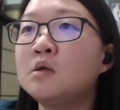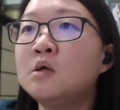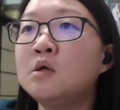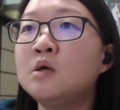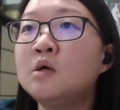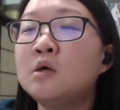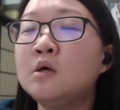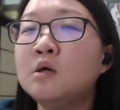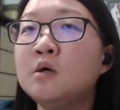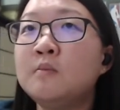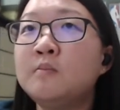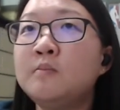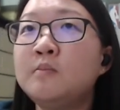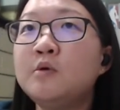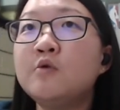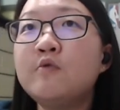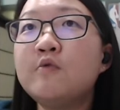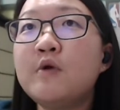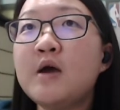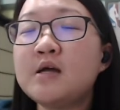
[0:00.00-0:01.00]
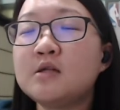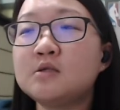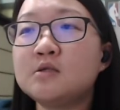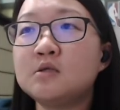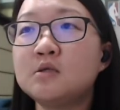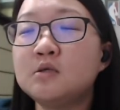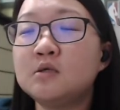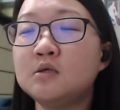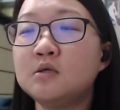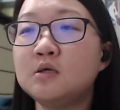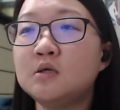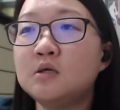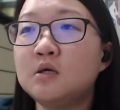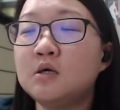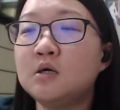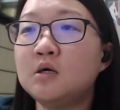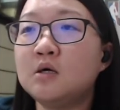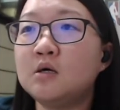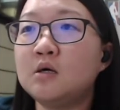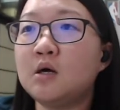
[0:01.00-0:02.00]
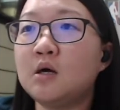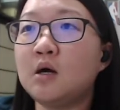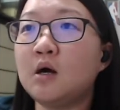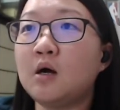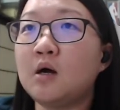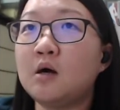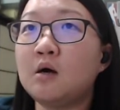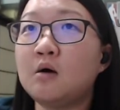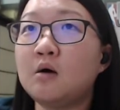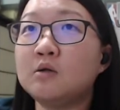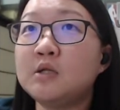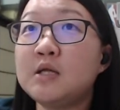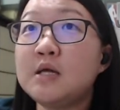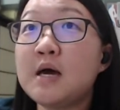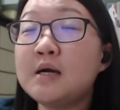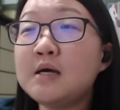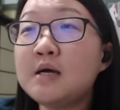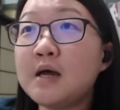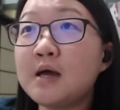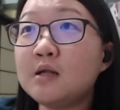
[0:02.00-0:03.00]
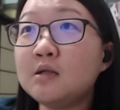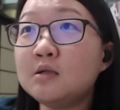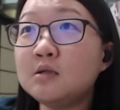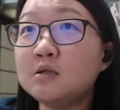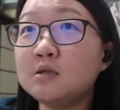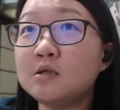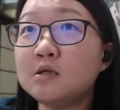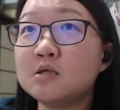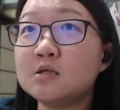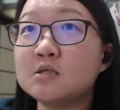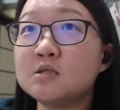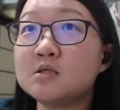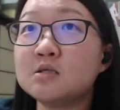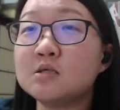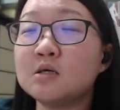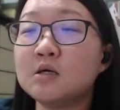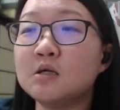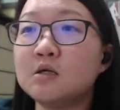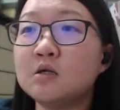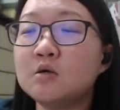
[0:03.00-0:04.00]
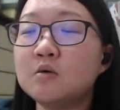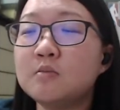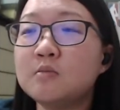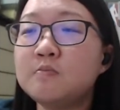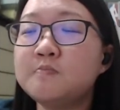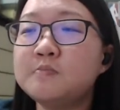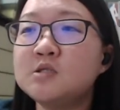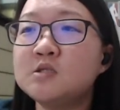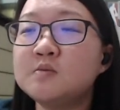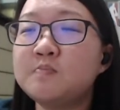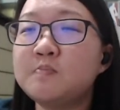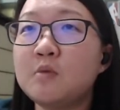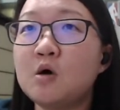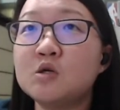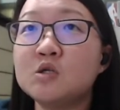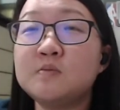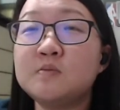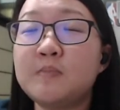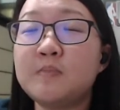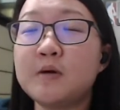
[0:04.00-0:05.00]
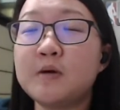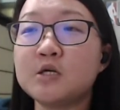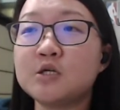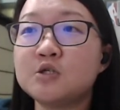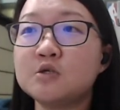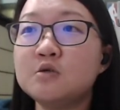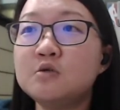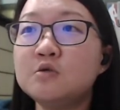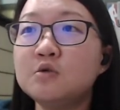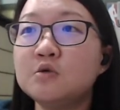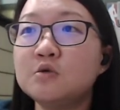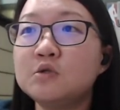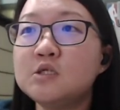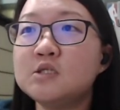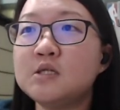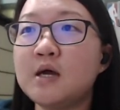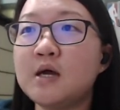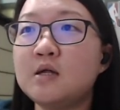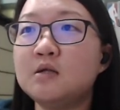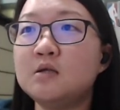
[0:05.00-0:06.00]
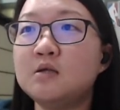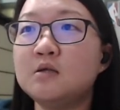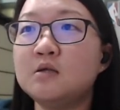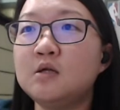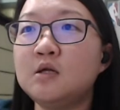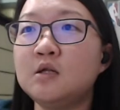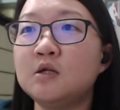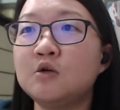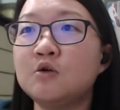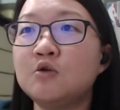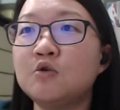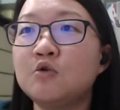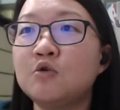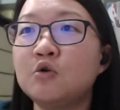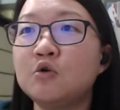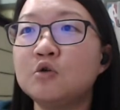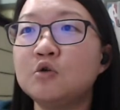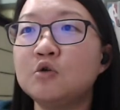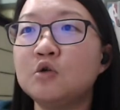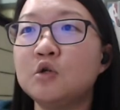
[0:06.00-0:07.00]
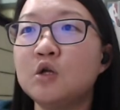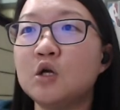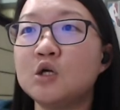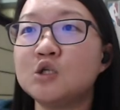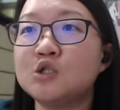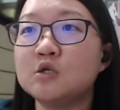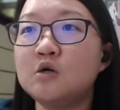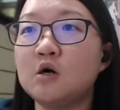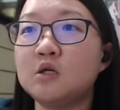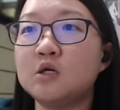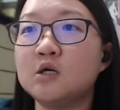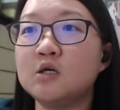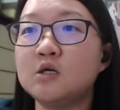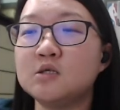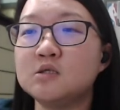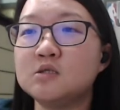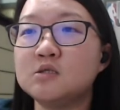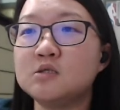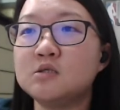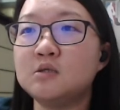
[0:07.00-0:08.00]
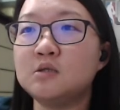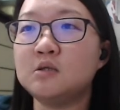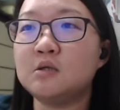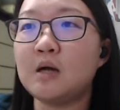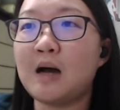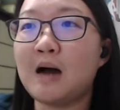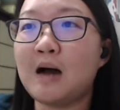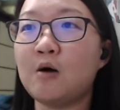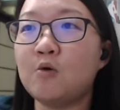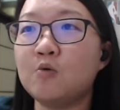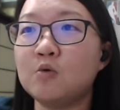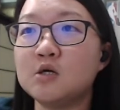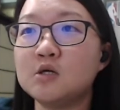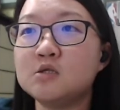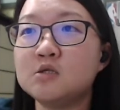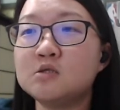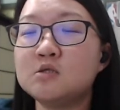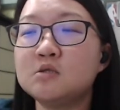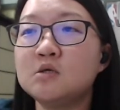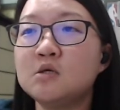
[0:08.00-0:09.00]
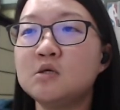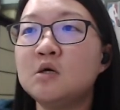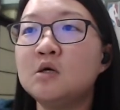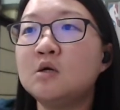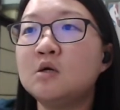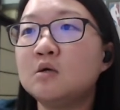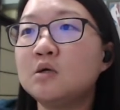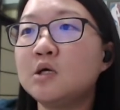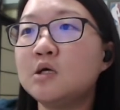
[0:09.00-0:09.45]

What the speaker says: Burette, on the other hand, is a little more special. Notice that in chronological order, it's downwards. Okay, so just